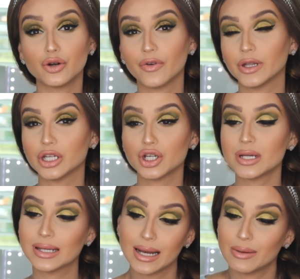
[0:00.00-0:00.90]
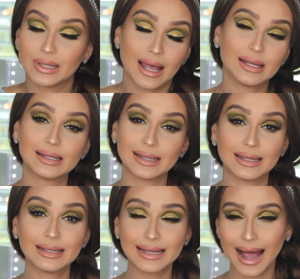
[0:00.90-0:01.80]
your foundation is gonna stay
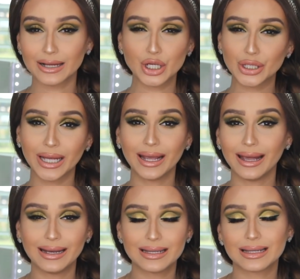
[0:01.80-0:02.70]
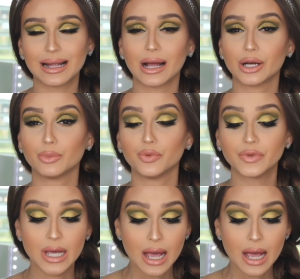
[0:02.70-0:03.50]
intact all day and it's not gonna move.